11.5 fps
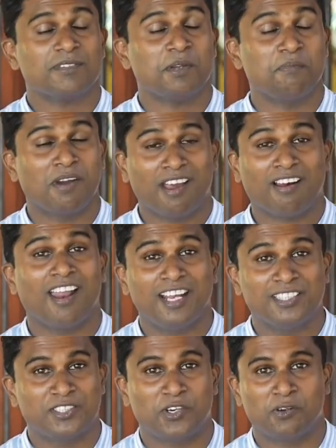my
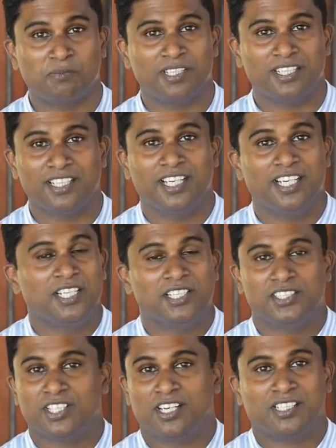client told me,
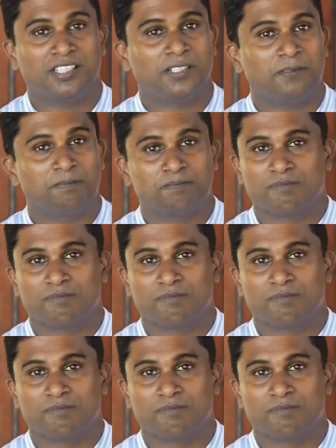Janaka,